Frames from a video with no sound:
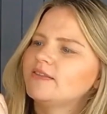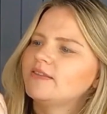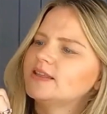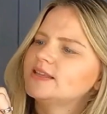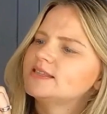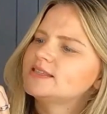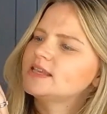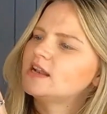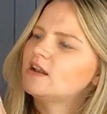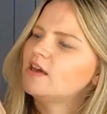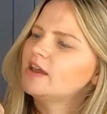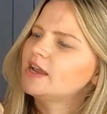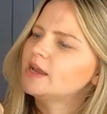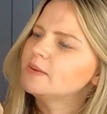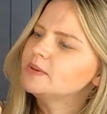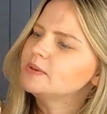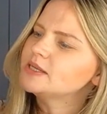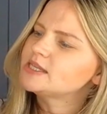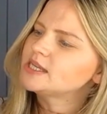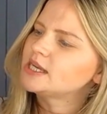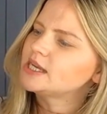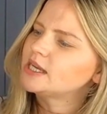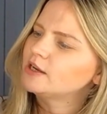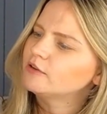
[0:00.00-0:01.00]
like these. They're like a
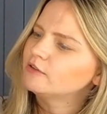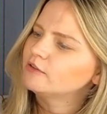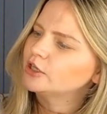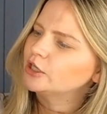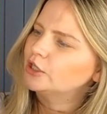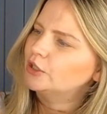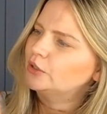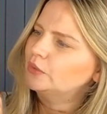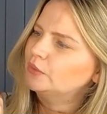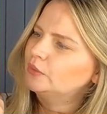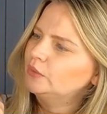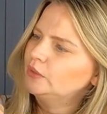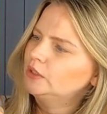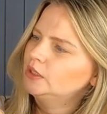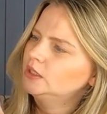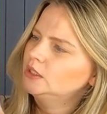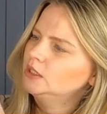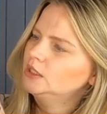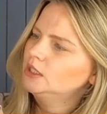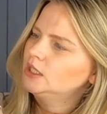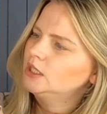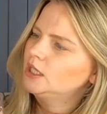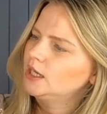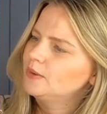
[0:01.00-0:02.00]
material.
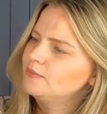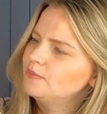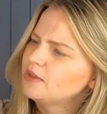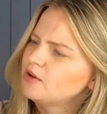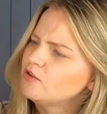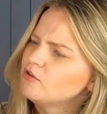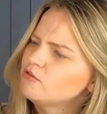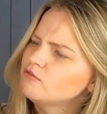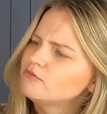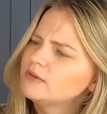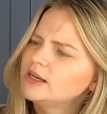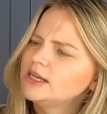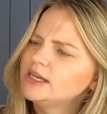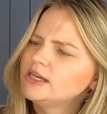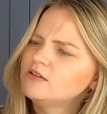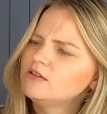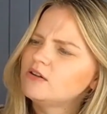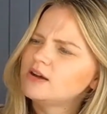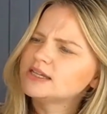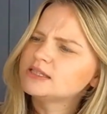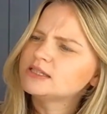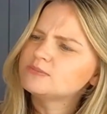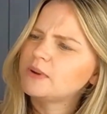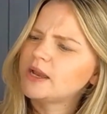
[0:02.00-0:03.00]
They're a really
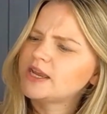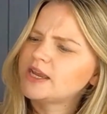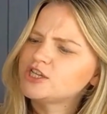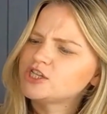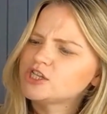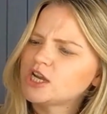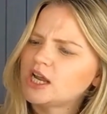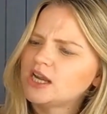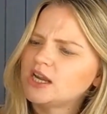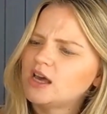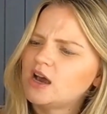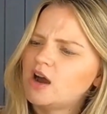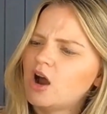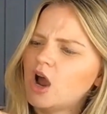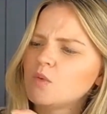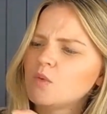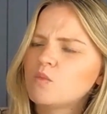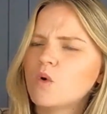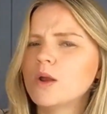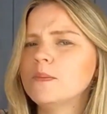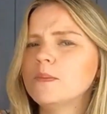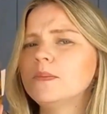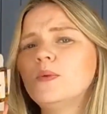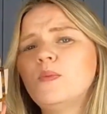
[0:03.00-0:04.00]
nice beige colour. I
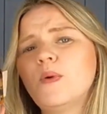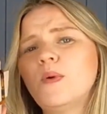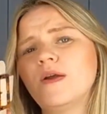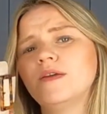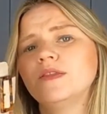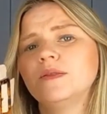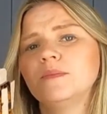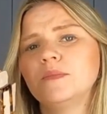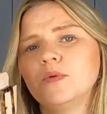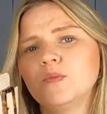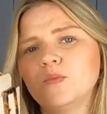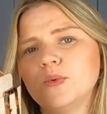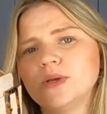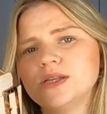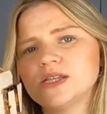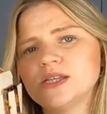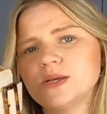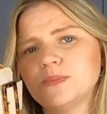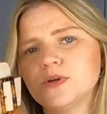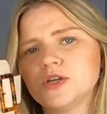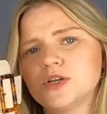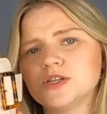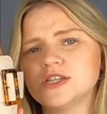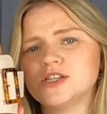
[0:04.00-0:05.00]
won't be wearing them in
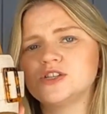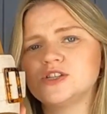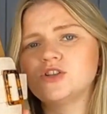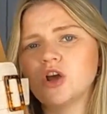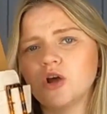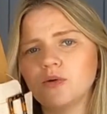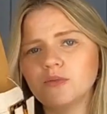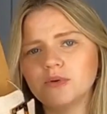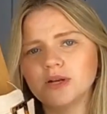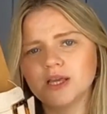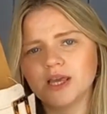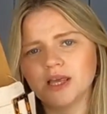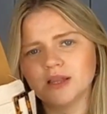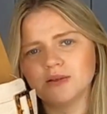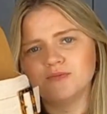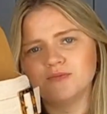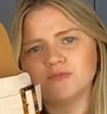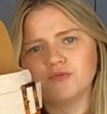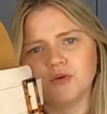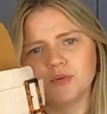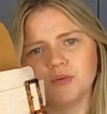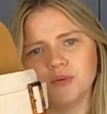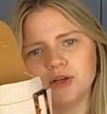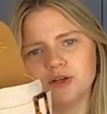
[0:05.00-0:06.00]
winter because I don't want to get
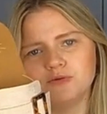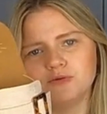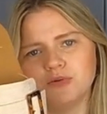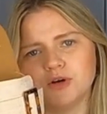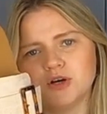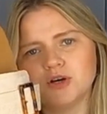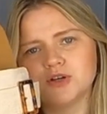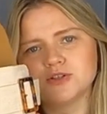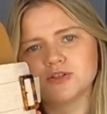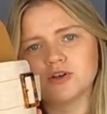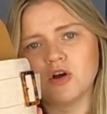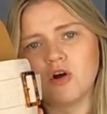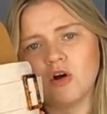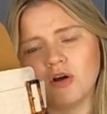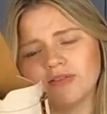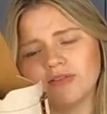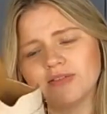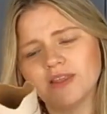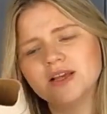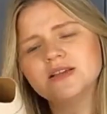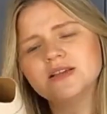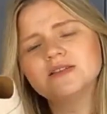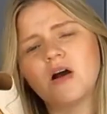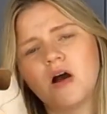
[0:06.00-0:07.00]
them ruined, because
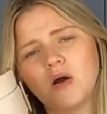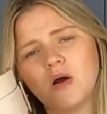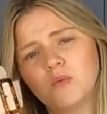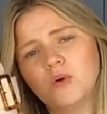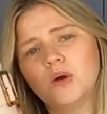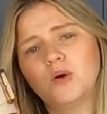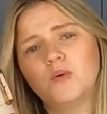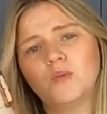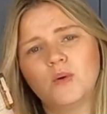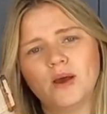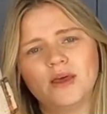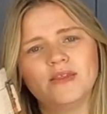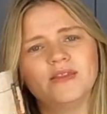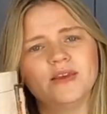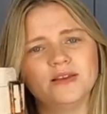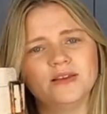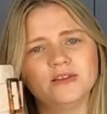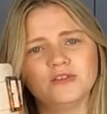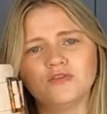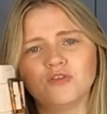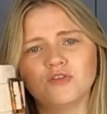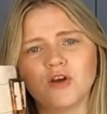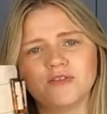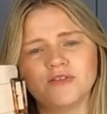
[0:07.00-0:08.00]
I will wear
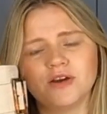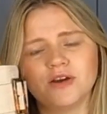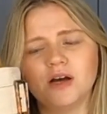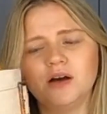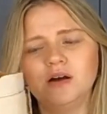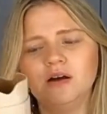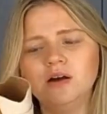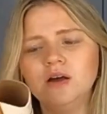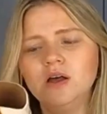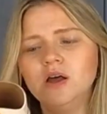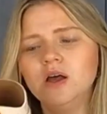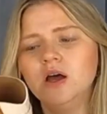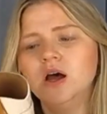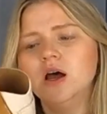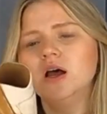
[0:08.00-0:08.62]
these forever.